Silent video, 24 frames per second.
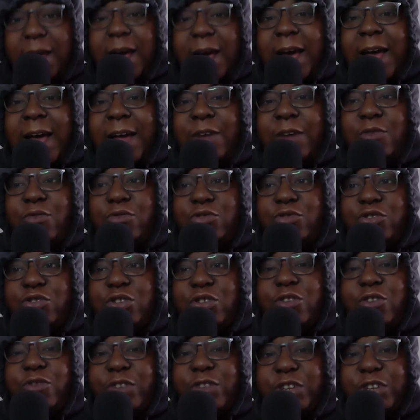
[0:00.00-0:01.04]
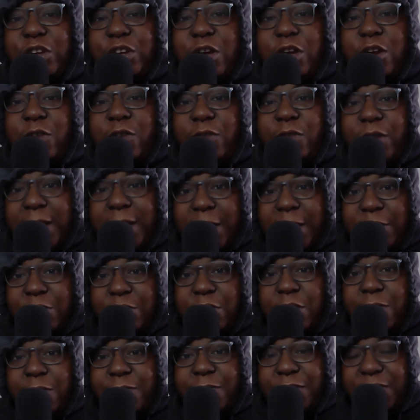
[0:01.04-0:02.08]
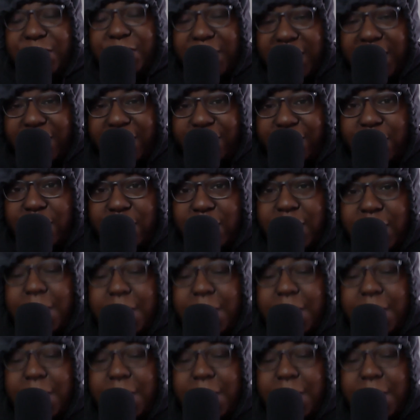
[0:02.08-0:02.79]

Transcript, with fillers: I called you the Cristiano Ronaldo of this era.